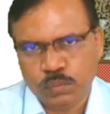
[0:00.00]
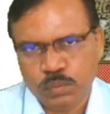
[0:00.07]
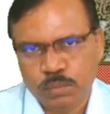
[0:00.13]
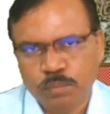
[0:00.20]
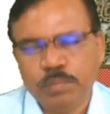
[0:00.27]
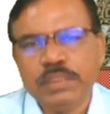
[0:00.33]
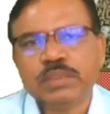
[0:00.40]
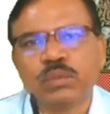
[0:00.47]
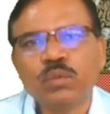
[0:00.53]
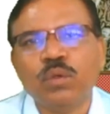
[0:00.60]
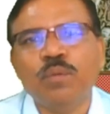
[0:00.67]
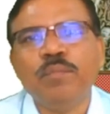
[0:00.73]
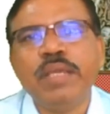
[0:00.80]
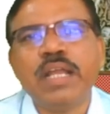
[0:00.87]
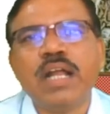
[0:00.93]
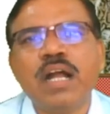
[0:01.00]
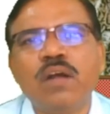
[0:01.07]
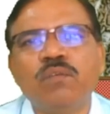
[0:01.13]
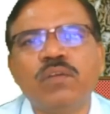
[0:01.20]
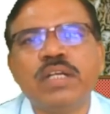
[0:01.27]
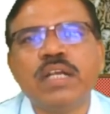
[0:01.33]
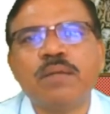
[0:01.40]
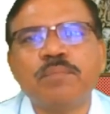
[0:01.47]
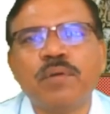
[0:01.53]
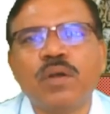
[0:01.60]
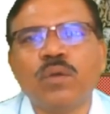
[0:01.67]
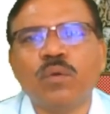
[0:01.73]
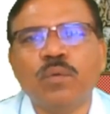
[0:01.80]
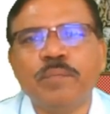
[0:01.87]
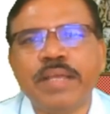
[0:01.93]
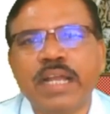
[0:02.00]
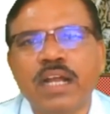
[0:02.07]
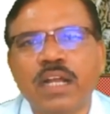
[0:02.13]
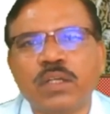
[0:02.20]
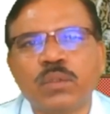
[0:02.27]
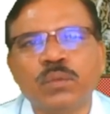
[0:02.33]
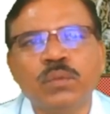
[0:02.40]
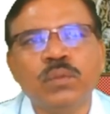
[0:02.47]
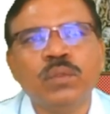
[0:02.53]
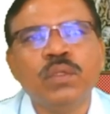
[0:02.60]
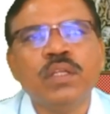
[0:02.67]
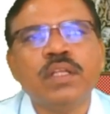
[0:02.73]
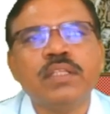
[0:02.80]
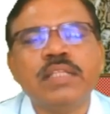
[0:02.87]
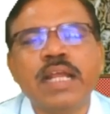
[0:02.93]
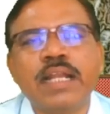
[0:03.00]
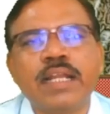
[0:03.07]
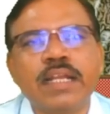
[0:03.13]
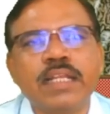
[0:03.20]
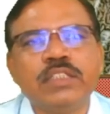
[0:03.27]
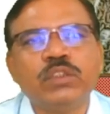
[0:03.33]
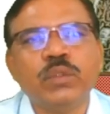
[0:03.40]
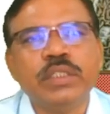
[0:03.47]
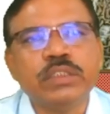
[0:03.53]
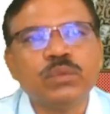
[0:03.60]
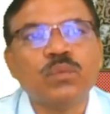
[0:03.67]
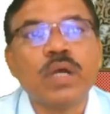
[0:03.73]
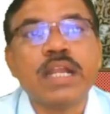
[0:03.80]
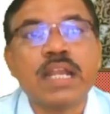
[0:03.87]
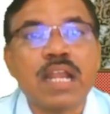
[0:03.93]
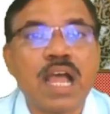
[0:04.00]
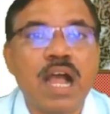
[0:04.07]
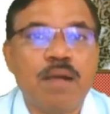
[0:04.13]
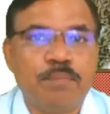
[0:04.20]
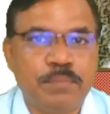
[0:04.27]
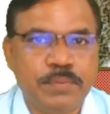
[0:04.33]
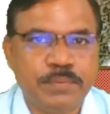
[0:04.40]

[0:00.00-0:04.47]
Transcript: means omega 1 upon omega 2, that ratio is 1/2,